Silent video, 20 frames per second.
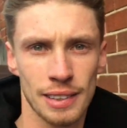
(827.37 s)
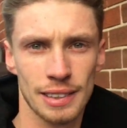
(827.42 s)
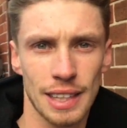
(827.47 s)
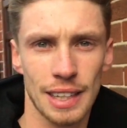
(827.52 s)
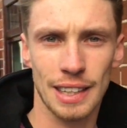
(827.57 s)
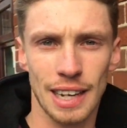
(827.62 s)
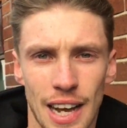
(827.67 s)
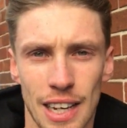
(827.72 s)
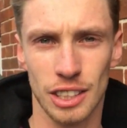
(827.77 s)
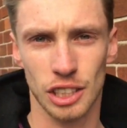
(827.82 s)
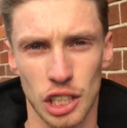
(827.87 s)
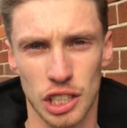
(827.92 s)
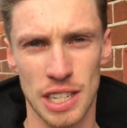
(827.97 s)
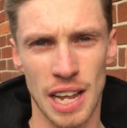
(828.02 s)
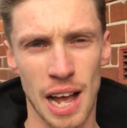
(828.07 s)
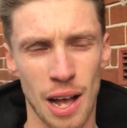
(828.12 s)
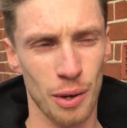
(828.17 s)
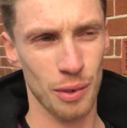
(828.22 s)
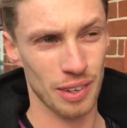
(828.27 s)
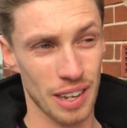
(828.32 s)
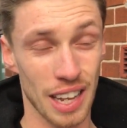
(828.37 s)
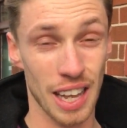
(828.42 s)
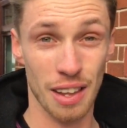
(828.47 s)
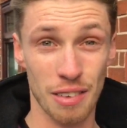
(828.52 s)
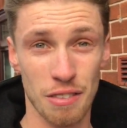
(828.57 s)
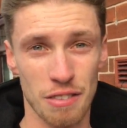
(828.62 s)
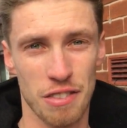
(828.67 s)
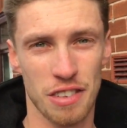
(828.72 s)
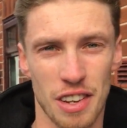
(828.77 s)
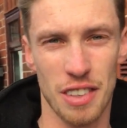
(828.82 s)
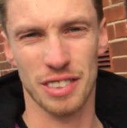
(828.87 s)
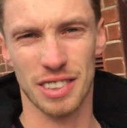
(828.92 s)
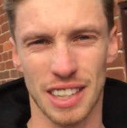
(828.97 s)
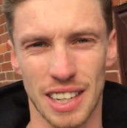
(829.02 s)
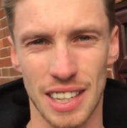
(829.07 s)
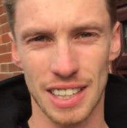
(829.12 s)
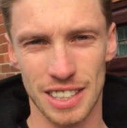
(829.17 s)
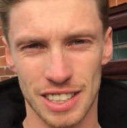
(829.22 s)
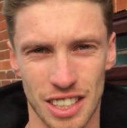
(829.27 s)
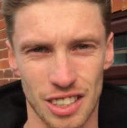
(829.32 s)
Okay guys, so it's now
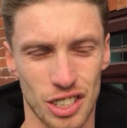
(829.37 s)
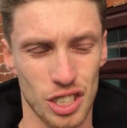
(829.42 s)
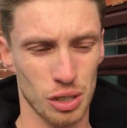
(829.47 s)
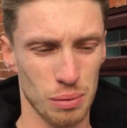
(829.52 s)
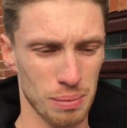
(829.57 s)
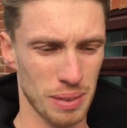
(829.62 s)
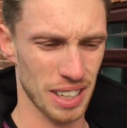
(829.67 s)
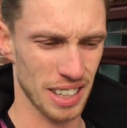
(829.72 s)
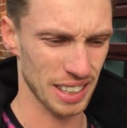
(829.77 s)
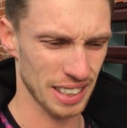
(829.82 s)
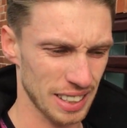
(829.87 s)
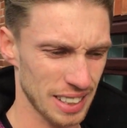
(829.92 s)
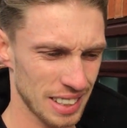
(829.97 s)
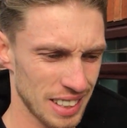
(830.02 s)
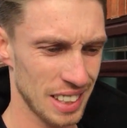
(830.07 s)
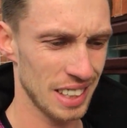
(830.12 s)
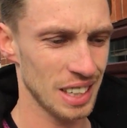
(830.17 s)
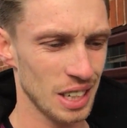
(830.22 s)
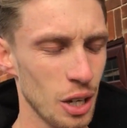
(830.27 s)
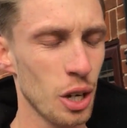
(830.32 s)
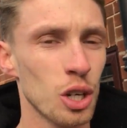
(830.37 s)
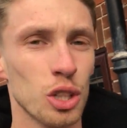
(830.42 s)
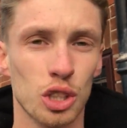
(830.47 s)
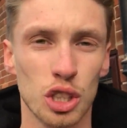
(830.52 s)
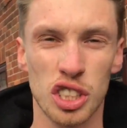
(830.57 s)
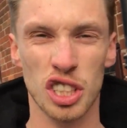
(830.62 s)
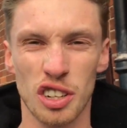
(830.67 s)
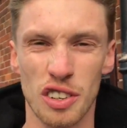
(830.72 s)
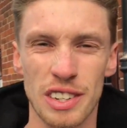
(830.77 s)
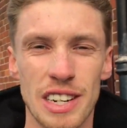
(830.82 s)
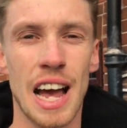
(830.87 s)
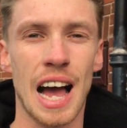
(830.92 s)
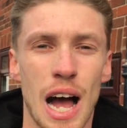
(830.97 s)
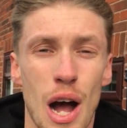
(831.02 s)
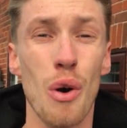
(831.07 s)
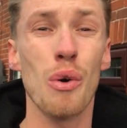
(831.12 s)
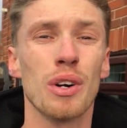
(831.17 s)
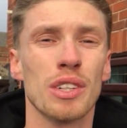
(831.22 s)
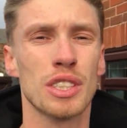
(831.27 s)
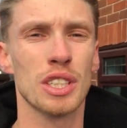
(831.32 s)
11.15, so it took me just over an
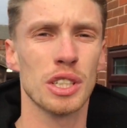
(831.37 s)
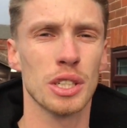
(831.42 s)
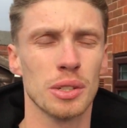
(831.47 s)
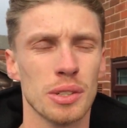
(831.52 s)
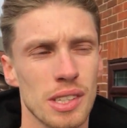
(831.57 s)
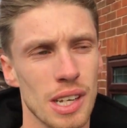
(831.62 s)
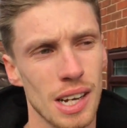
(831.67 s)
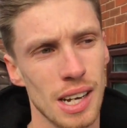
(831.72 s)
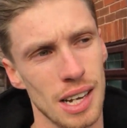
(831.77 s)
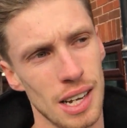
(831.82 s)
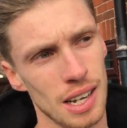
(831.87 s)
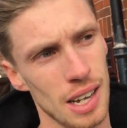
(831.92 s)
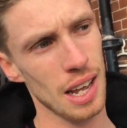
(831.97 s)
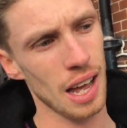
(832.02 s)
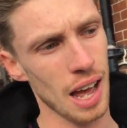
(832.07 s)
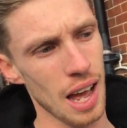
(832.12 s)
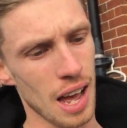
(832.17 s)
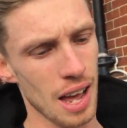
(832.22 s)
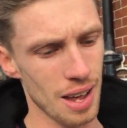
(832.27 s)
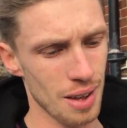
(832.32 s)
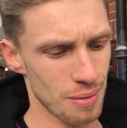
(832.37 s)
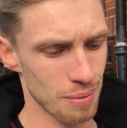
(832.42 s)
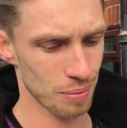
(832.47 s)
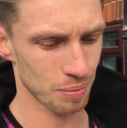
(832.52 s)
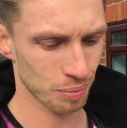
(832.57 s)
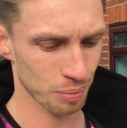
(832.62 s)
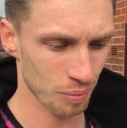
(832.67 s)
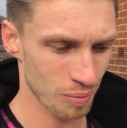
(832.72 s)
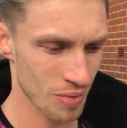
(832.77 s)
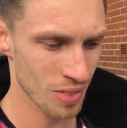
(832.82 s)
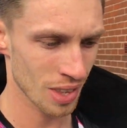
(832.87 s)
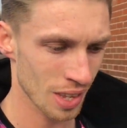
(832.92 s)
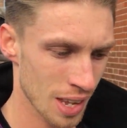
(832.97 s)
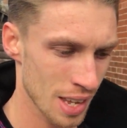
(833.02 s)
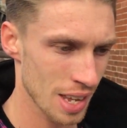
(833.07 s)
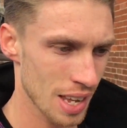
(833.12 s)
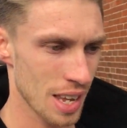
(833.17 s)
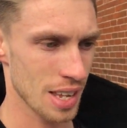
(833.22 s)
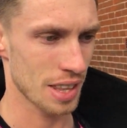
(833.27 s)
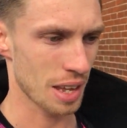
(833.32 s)
hour to do that. Um,
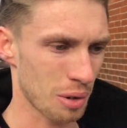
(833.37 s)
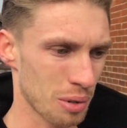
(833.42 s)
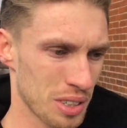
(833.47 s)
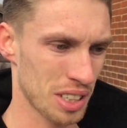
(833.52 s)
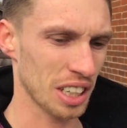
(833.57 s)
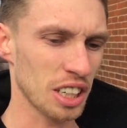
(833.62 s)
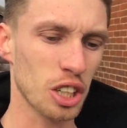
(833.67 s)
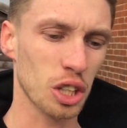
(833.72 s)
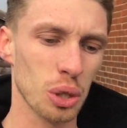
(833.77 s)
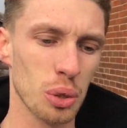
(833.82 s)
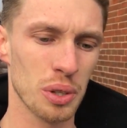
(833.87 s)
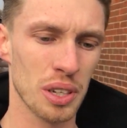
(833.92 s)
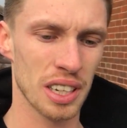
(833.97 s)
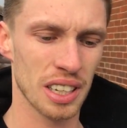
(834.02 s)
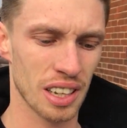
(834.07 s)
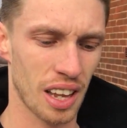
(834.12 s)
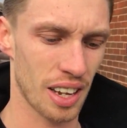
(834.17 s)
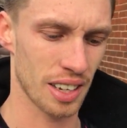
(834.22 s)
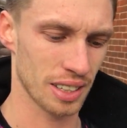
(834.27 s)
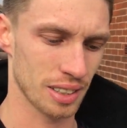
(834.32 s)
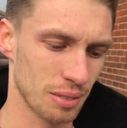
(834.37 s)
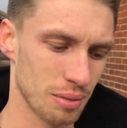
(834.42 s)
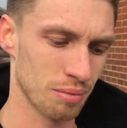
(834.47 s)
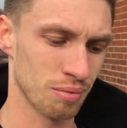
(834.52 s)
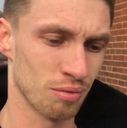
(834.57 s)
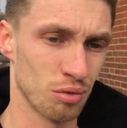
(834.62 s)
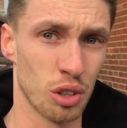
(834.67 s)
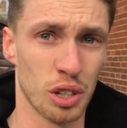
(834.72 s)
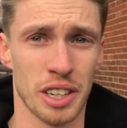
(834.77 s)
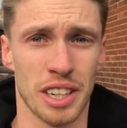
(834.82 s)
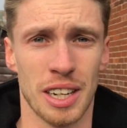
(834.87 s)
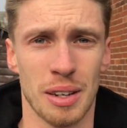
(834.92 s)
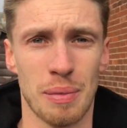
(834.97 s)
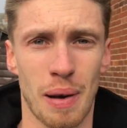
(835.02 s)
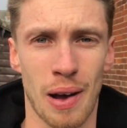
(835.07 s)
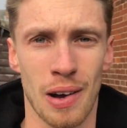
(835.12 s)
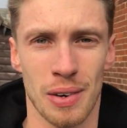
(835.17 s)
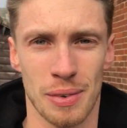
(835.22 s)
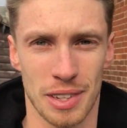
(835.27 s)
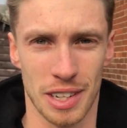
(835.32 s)
that was including like running
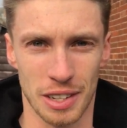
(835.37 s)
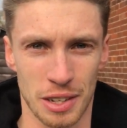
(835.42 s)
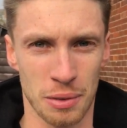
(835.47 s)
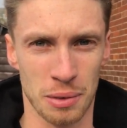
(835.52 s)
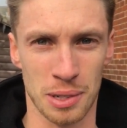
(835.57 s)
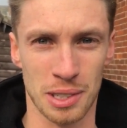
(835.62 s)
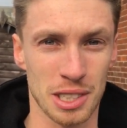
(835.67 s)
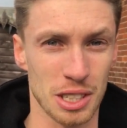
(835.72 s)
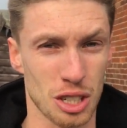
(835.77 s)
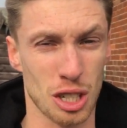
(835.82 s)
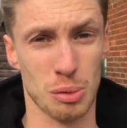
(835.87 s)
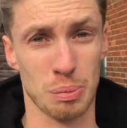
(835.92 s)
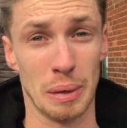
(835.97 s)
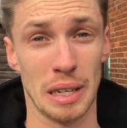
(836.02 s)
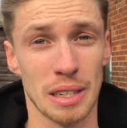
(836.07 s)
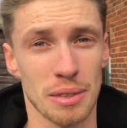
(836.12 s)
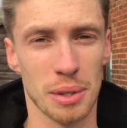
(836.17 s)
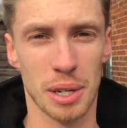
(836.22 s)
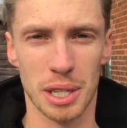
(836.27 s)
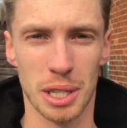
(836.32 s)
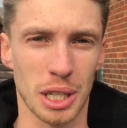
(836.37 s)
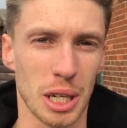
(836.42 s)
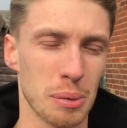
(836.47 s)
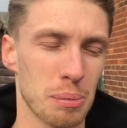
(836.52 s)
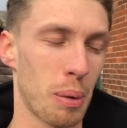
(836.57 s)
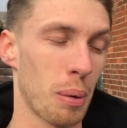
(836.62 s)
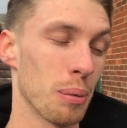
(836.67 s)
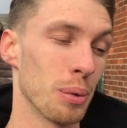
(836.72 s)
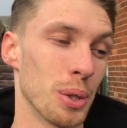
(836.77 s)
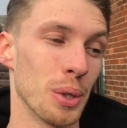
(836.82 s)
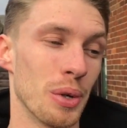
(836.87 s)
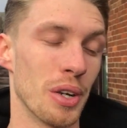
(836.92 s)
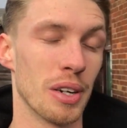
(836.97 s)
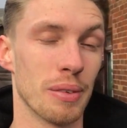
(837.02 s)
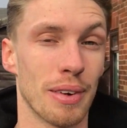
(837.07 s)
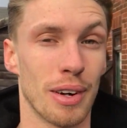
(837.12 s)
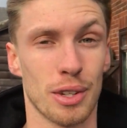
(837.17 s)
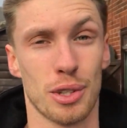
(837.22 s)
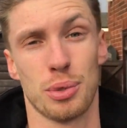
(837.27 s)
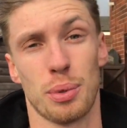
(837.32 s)
about. I mean, if you wanted to speed run it, you could probably do it in
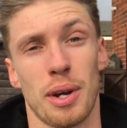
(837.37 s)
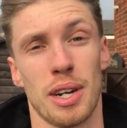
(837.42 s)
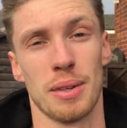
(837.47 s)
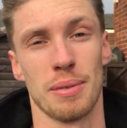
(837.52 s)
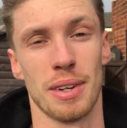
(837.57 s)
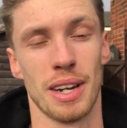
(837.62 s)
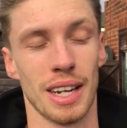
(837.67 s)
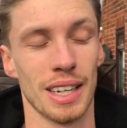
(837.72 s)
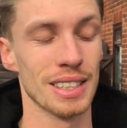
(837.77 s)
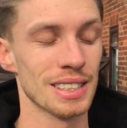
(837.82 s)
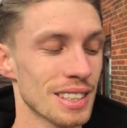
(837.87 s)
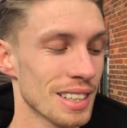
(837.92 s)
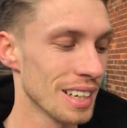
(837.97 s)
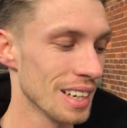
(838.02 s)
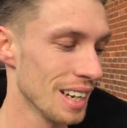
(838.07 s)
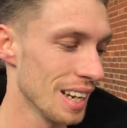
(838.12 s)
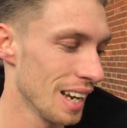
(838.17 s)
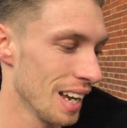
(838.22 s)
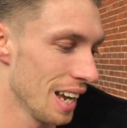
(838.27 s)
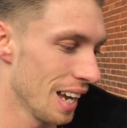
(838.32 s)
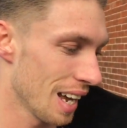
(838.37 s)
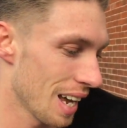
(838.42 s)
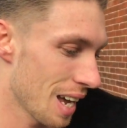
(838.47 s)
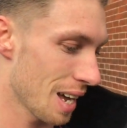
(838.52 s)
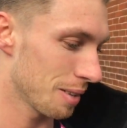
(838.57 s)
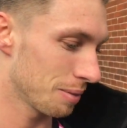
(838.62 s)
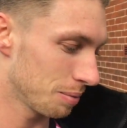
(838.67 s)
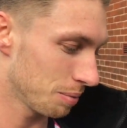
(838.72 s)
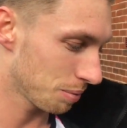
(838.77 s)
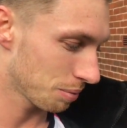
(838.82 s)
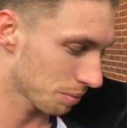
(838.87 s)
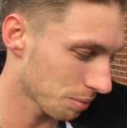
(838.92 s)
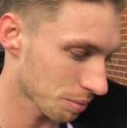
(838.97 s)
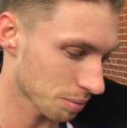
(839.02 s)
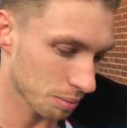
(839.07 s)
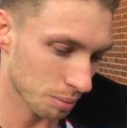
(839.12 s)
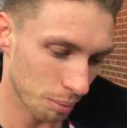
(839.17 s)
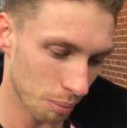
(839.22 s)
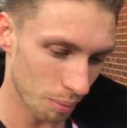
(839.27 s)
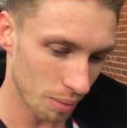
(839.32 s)
about 20 minutes. Um,
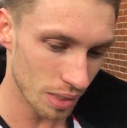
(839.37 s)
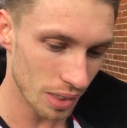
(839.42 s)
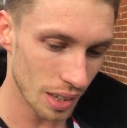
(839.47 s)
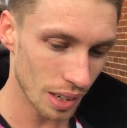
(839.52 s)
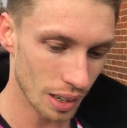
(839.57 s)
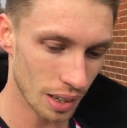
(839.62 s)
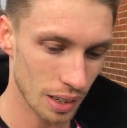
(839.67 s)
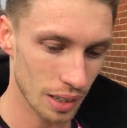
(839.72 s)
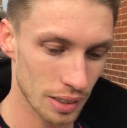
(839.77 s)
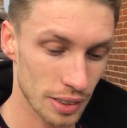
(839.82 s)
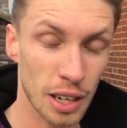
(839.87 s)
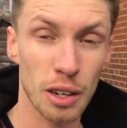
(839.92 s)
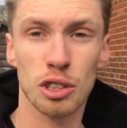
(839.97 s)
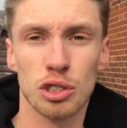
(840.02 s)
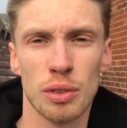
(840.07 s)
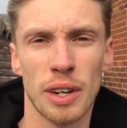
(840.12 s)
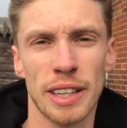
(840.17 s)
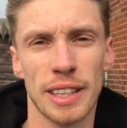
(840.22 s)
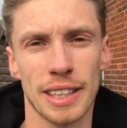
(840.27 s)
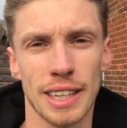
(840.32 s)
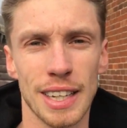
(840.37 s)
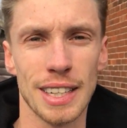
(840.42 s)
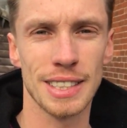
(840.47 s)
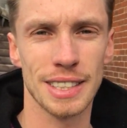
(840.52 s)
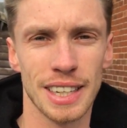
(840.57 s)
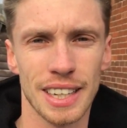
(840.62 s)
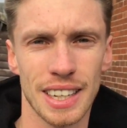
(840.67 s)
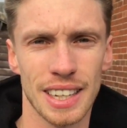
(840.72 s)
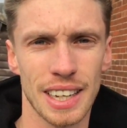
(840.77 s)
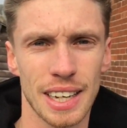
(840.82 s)
that was really easy.